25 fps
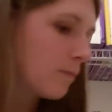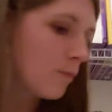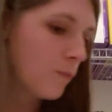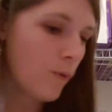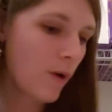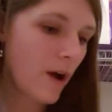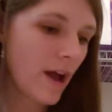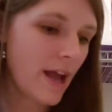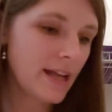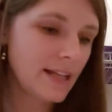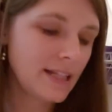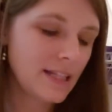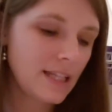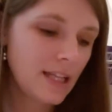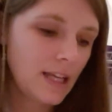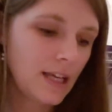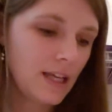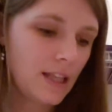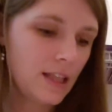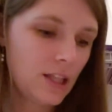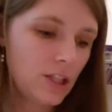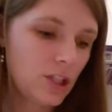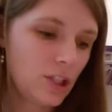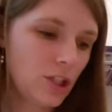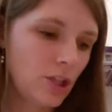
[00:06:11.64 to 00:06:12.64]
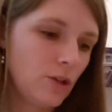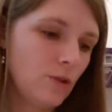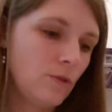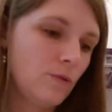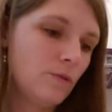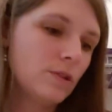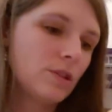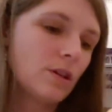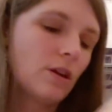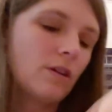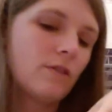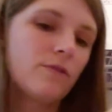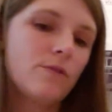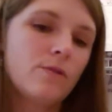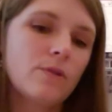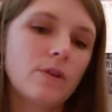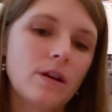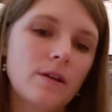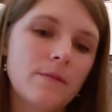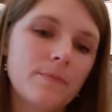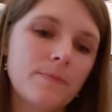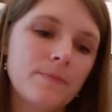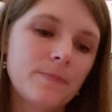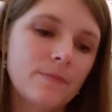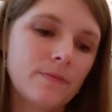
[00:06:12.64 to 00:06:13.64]
what the tunes are
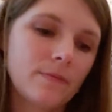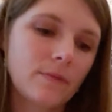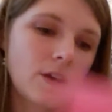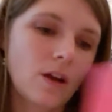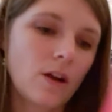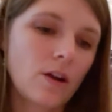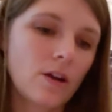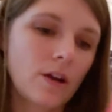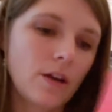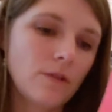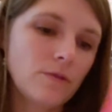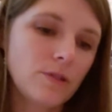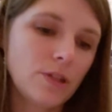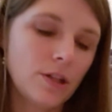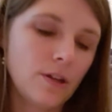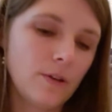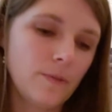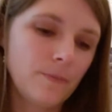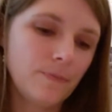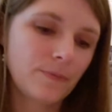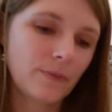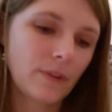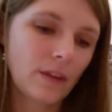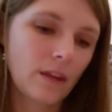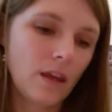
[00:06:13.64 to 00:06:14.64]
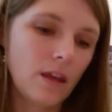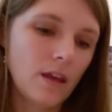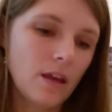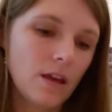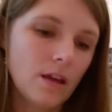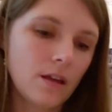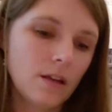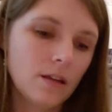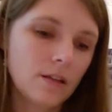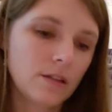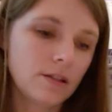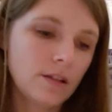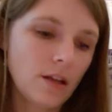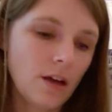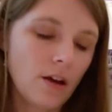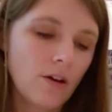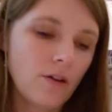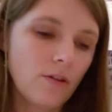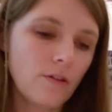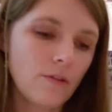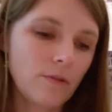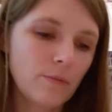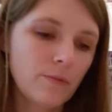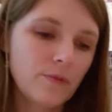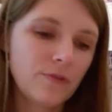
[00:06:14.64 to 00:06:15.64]
for, or go to.
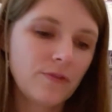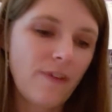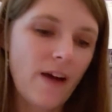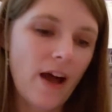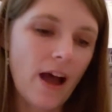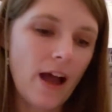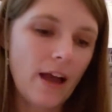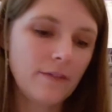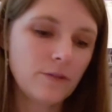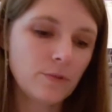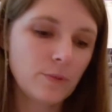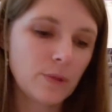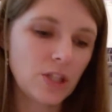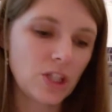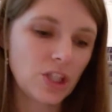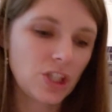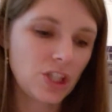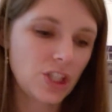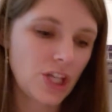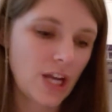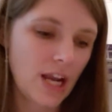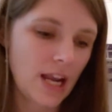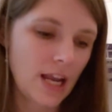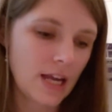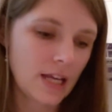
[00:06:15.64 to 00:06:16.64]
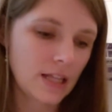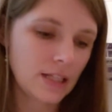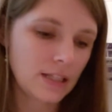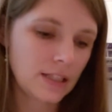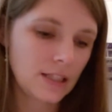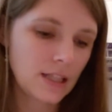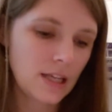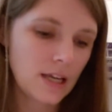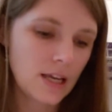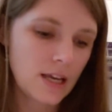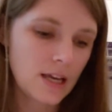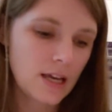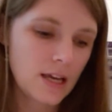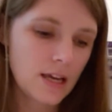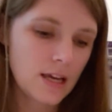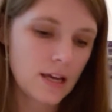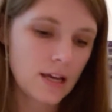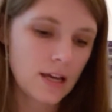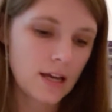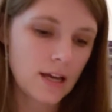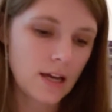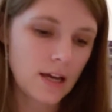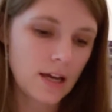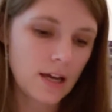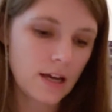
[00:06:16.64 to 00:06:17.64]
So 5s, we just chant.
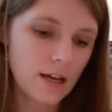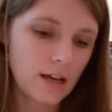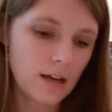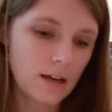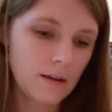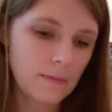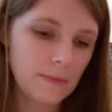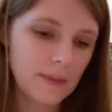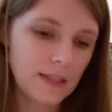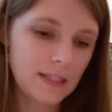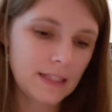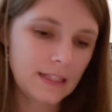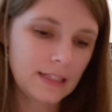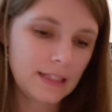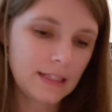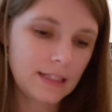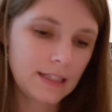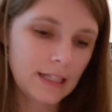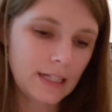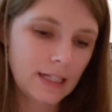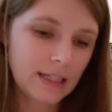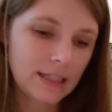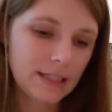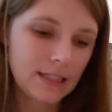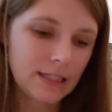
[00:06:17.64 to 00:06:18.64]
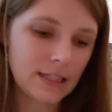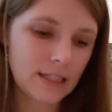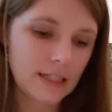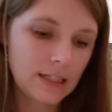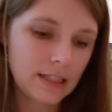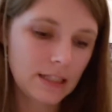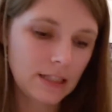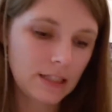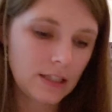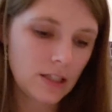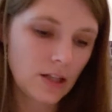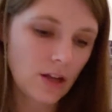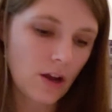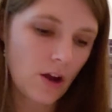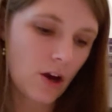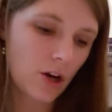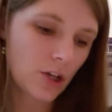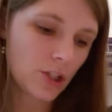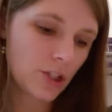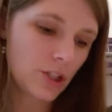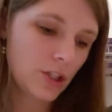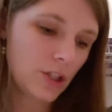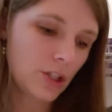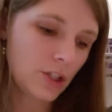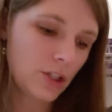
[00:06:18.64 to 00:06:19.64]
The 6s are
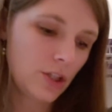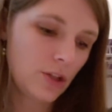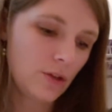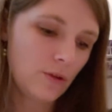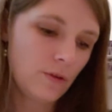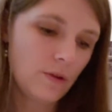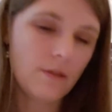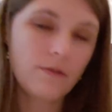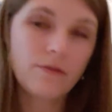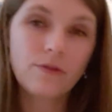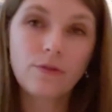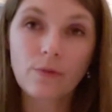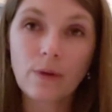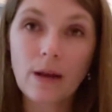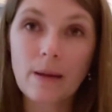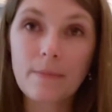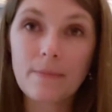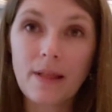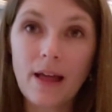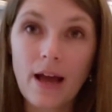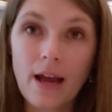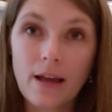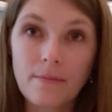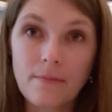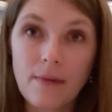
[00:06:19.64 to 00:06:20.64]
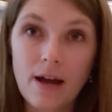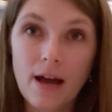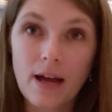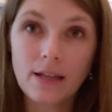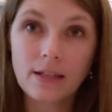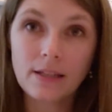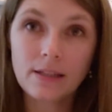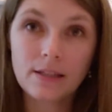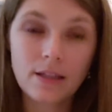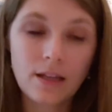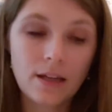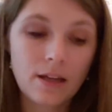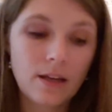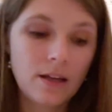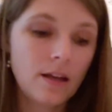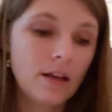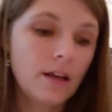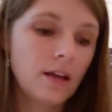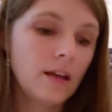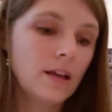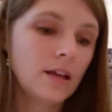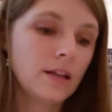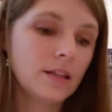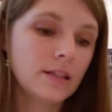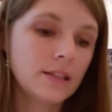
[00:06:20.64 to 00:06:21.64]
to the tune of 3 blind mice.
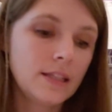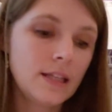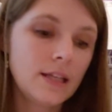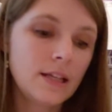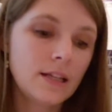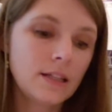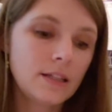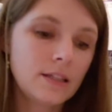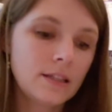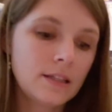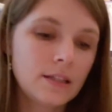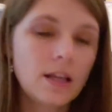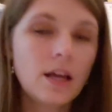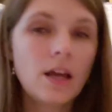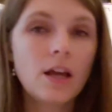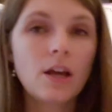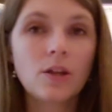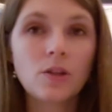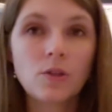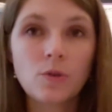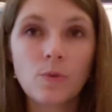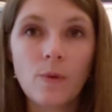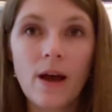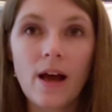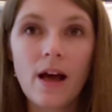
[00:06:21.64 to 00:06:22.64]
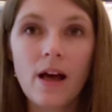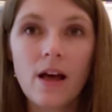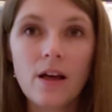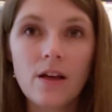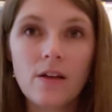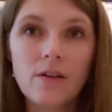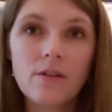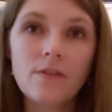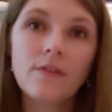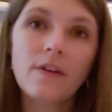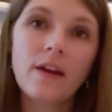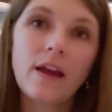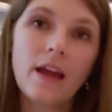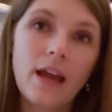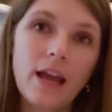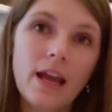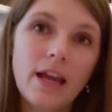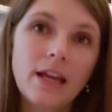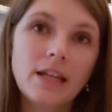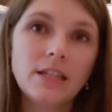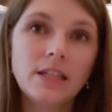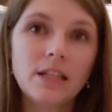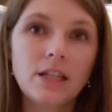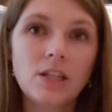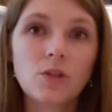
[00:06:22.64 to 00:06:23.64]
6, 12,
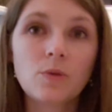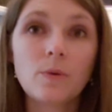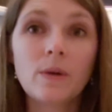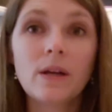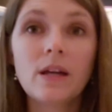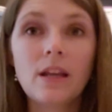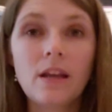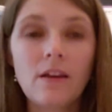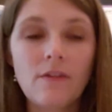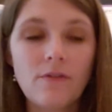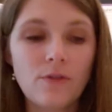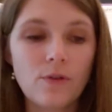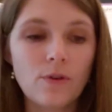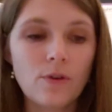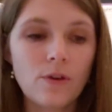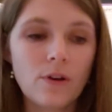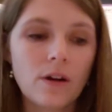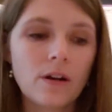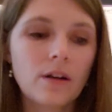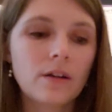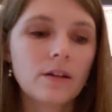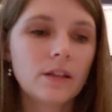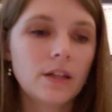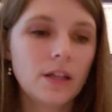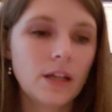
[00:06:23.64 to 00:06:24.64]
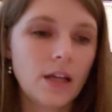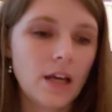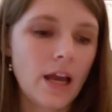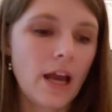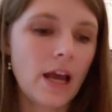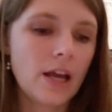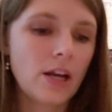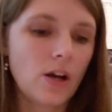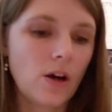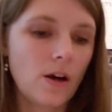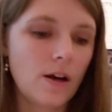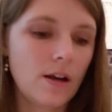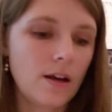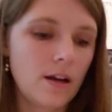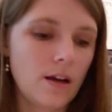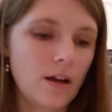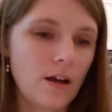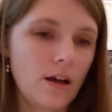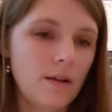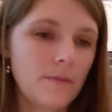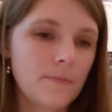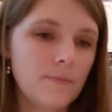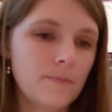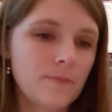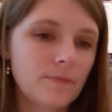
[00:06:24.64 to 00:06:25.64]
18, 24, and on and
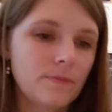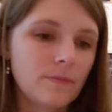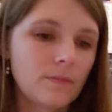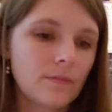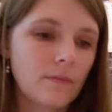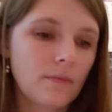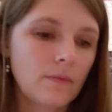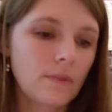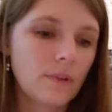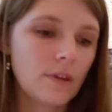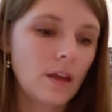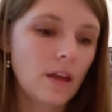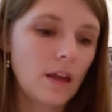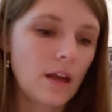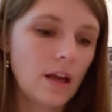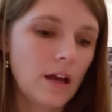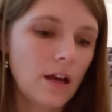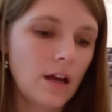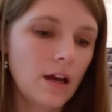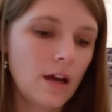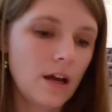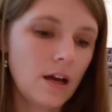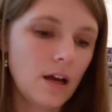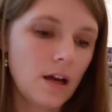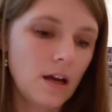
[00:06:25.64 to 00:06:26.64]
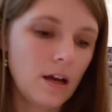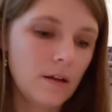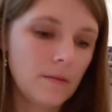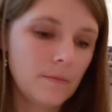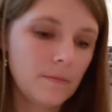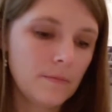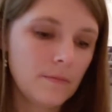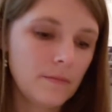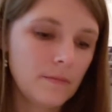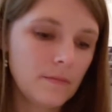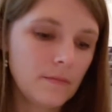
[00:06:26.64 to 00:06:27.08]
on. I